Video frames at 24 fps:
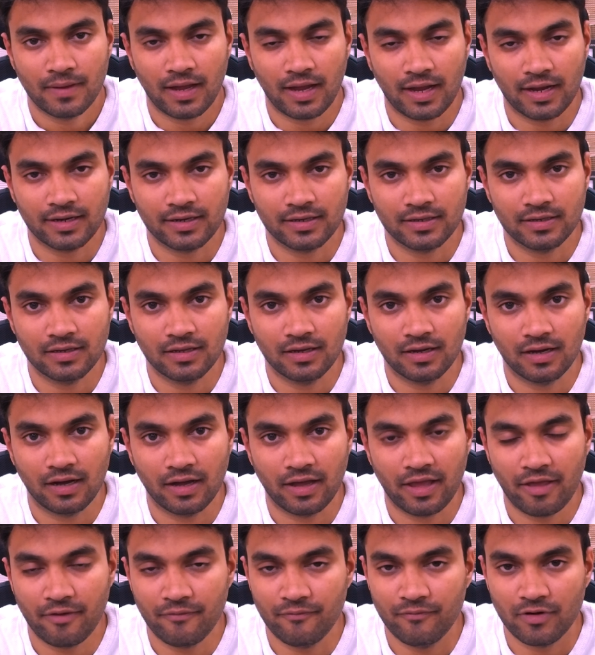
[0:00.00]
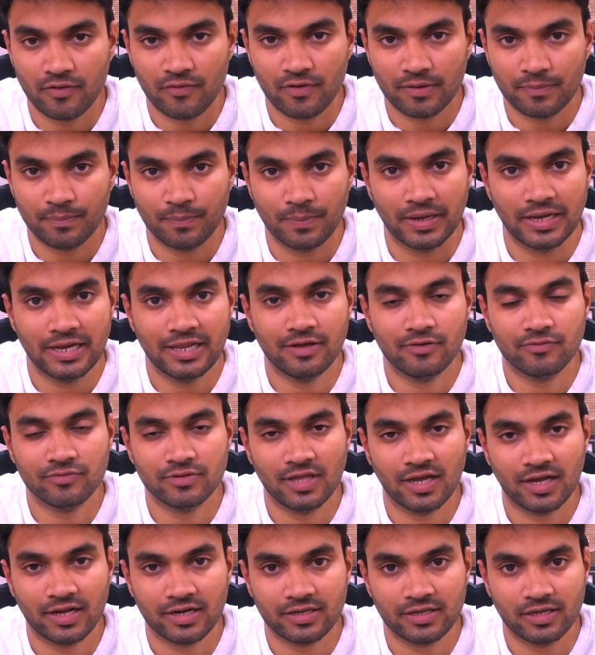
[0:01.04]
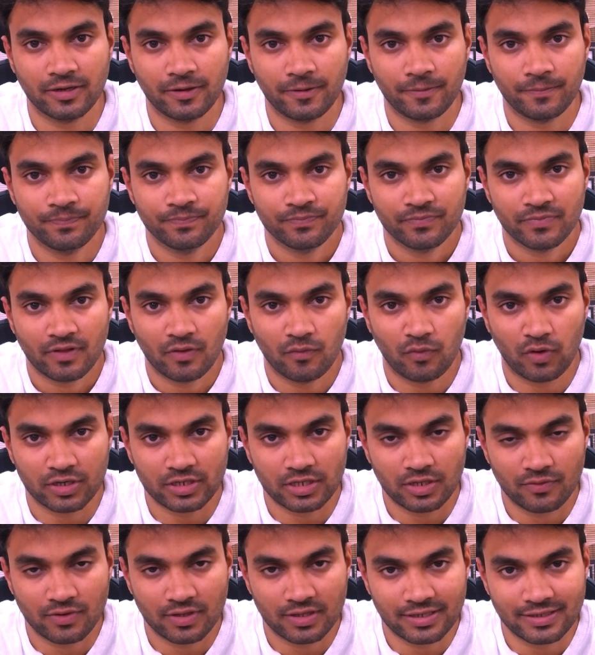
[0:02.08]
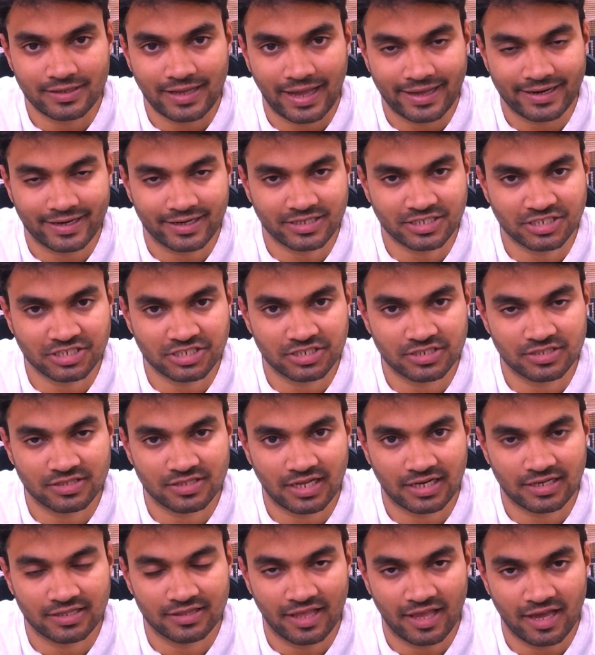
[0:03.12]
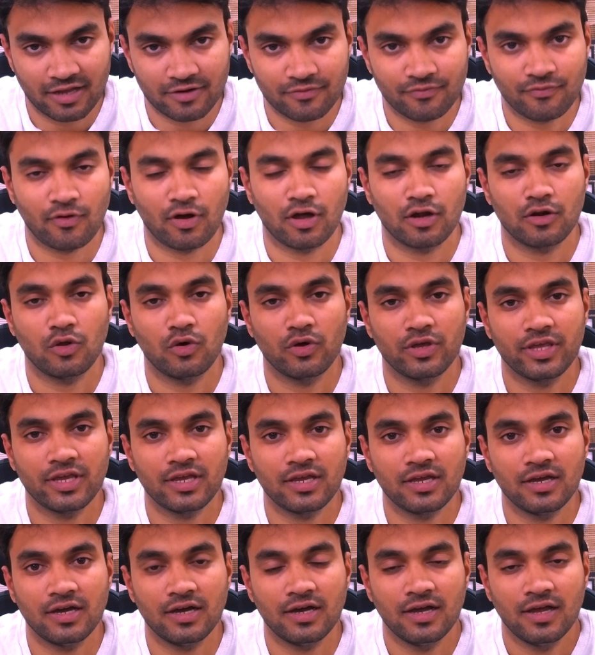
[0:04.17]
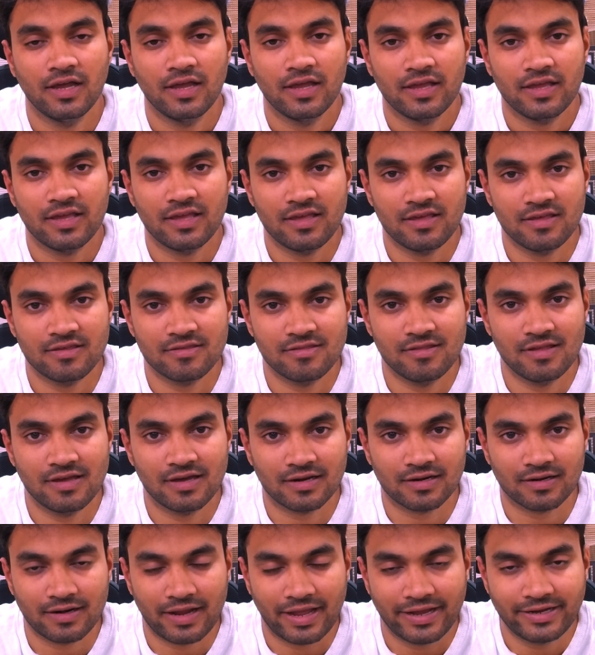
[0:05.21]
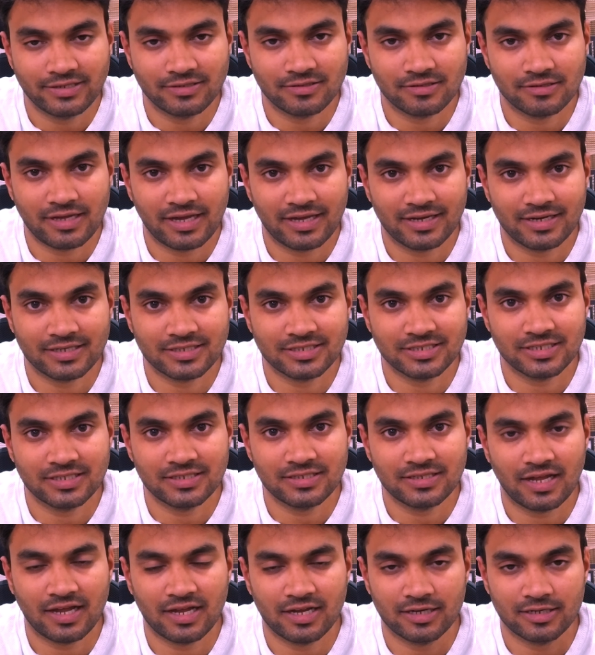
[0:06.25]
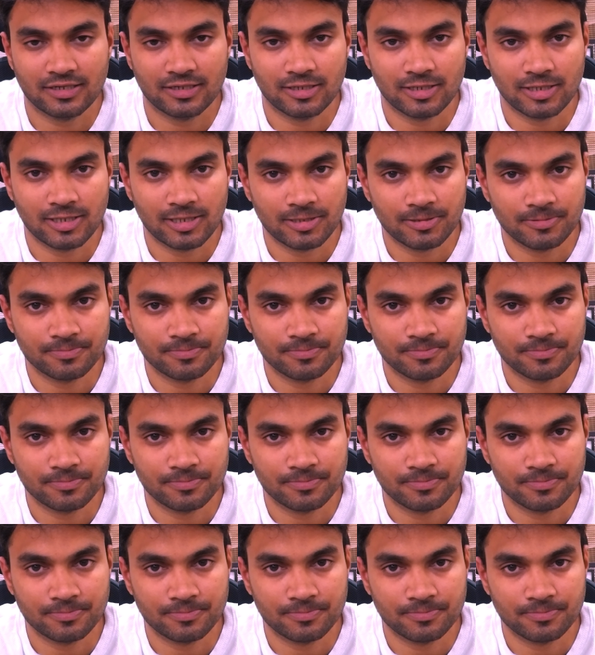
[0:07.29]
and everyone believe that whatever the direction that they are following is the right direction, and